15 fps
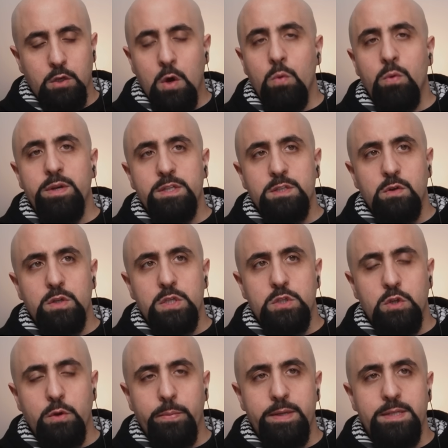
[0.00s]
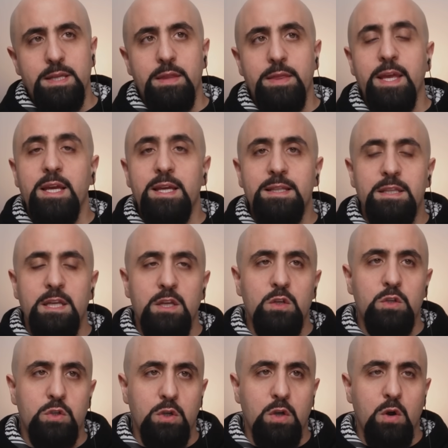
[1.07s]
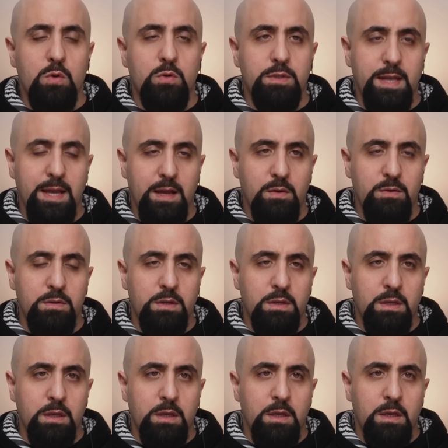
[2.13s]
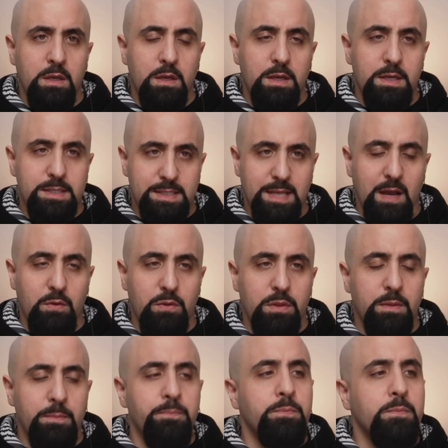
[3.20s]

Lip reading: No one is going to stop us. And they continue to go down south.